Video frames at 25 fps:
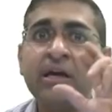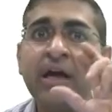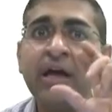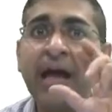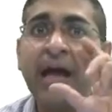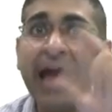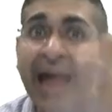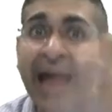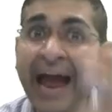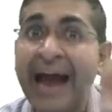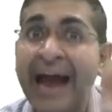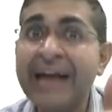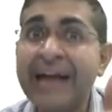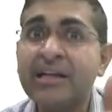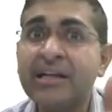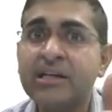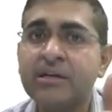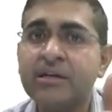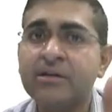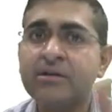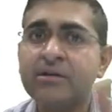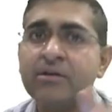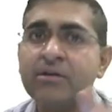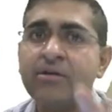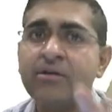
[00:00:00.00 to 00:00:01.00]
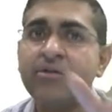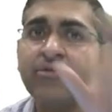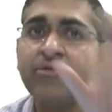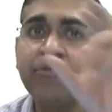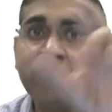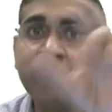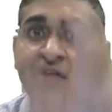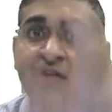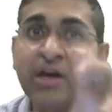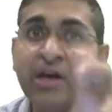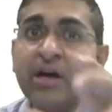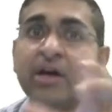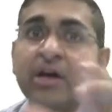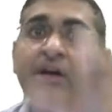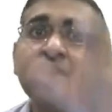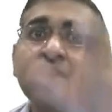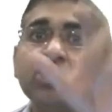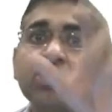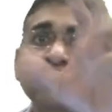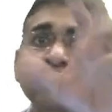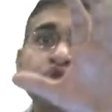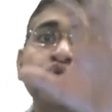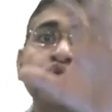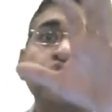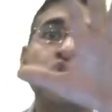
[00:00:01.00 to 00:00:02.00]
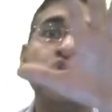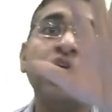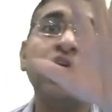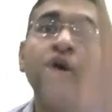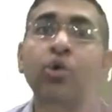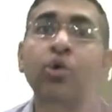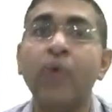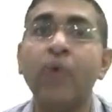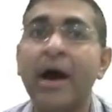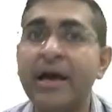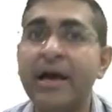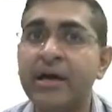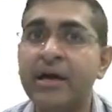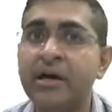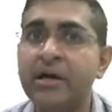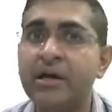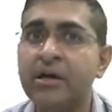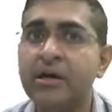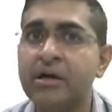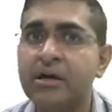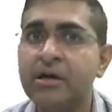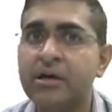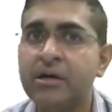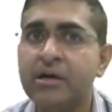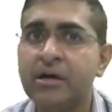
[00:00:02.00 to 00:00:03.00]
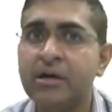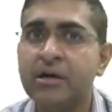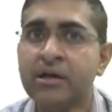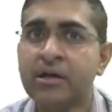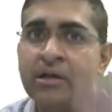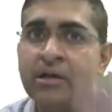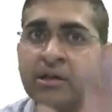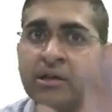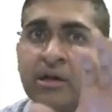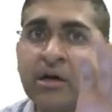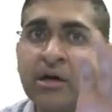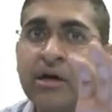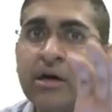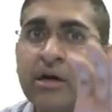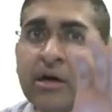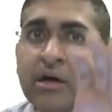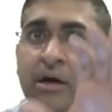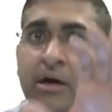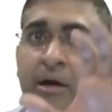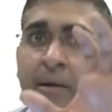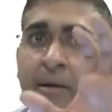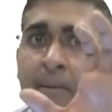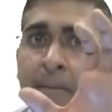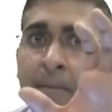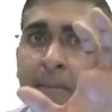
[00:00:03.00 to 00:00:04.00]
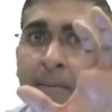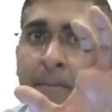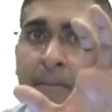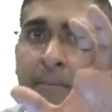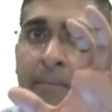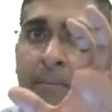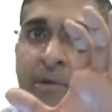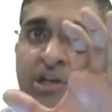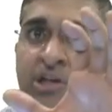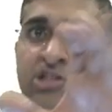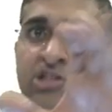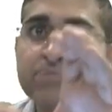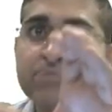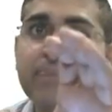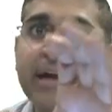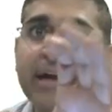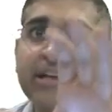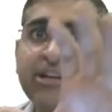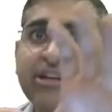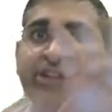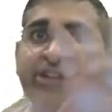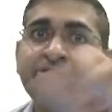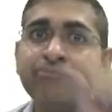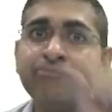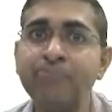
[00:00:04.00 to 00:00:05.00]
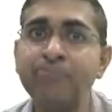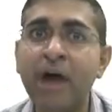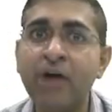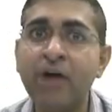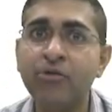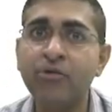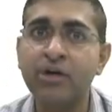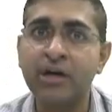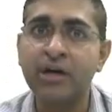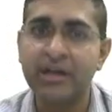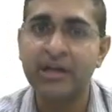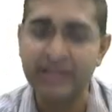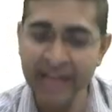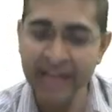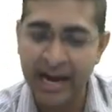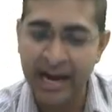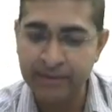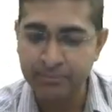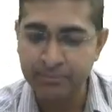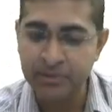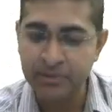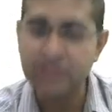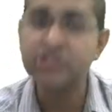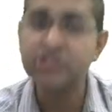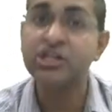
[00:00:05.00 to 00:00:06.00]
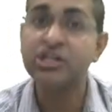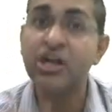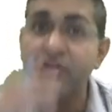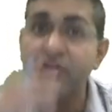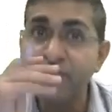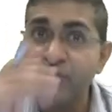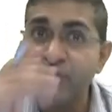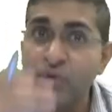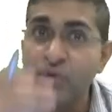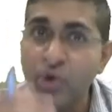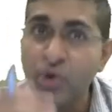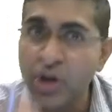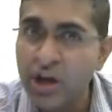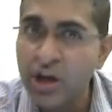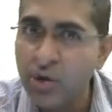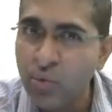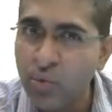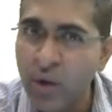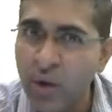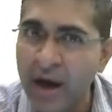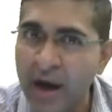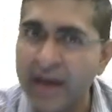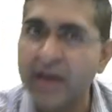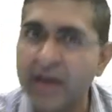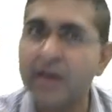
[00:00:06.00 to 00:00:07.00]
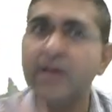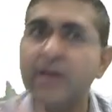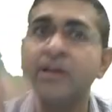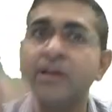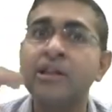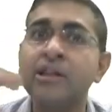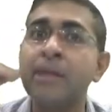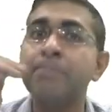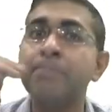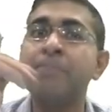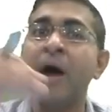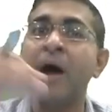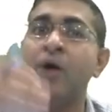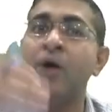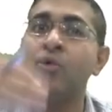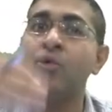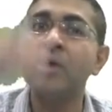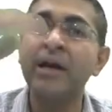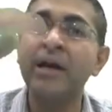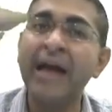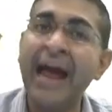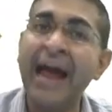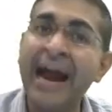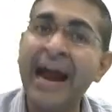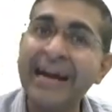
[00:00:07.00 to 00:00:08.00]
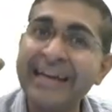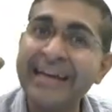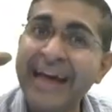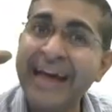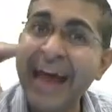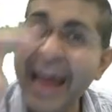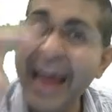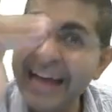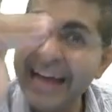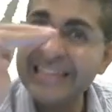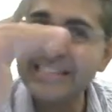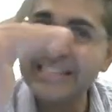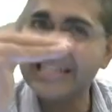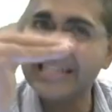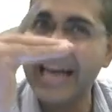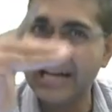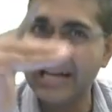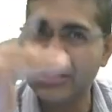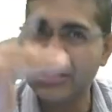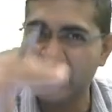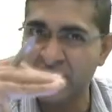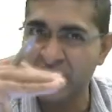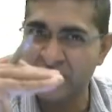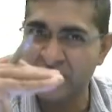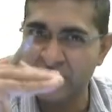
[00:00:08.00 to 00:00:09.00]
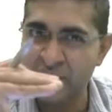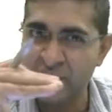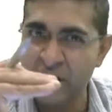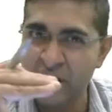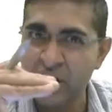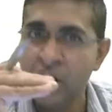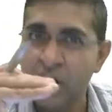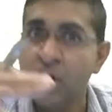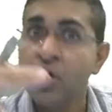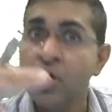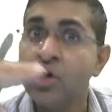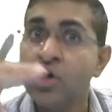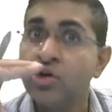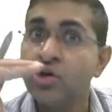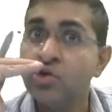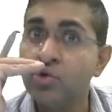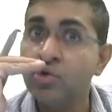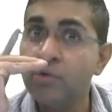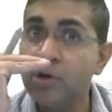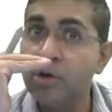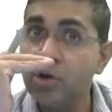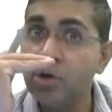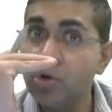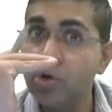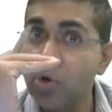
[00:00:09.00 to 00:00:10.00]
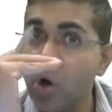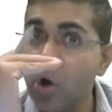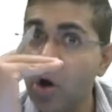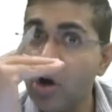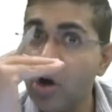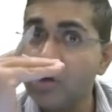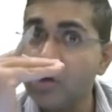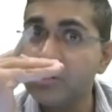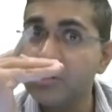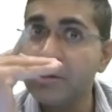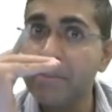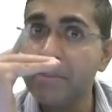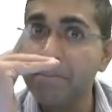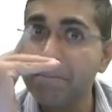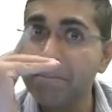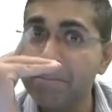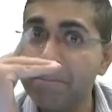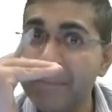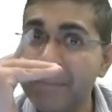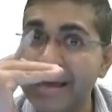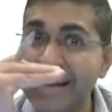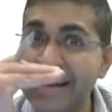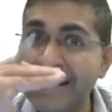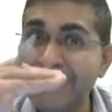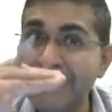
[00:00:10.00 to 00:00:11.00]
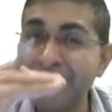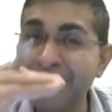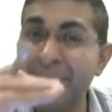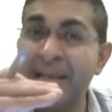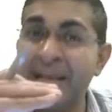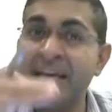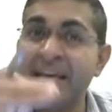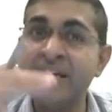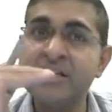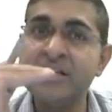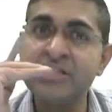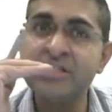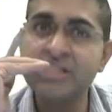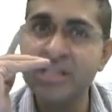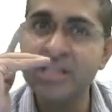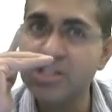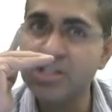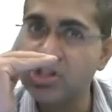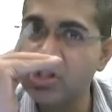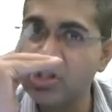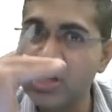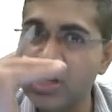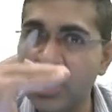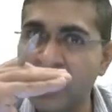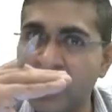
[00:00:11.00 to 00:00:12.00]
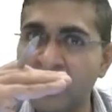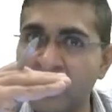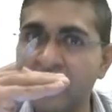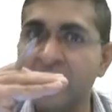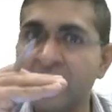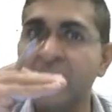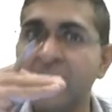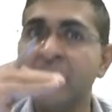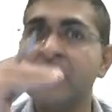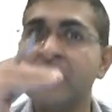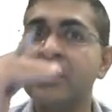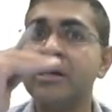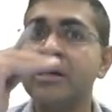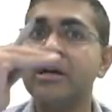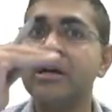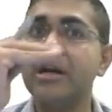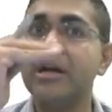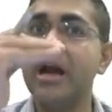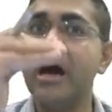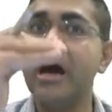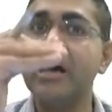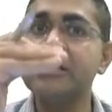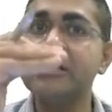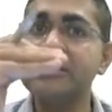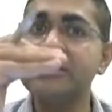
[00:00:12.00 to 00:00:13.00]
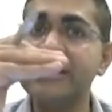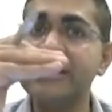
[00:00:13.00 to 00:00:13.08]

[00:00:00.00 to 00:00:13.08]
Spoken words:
at where you require the respective power. That means if you require the power at x-axis, you will not place cylinder glass